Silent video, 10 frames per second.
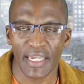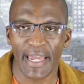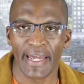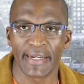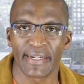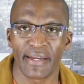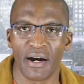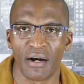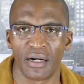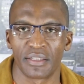And
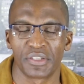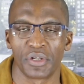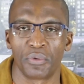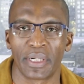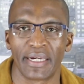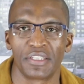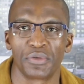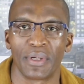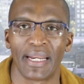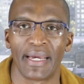yeah, so we get
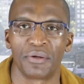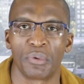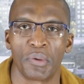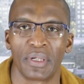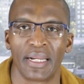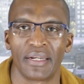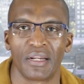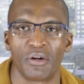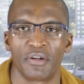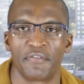to learn, we will learn a
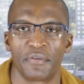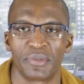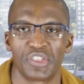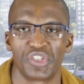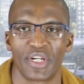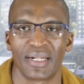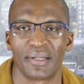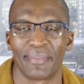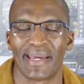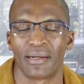lot from this
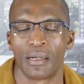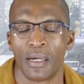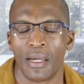gentleman.